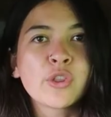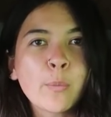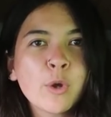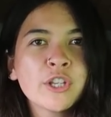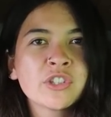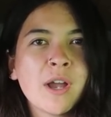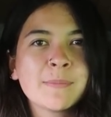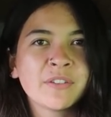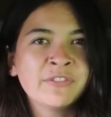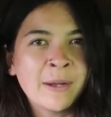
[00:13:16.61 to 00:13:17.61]
So there were
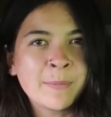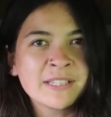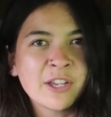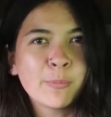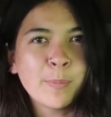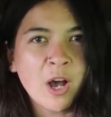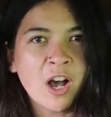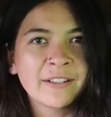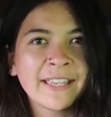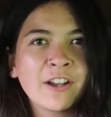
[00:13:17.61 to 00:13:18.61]
times I found myself
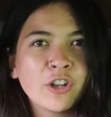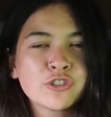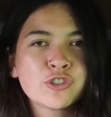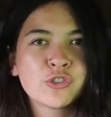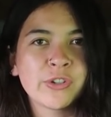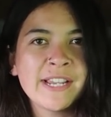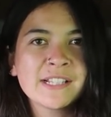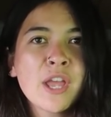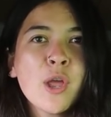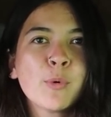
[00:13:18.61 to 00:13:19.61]
parking on
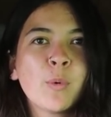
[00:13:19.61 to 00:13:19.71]
street,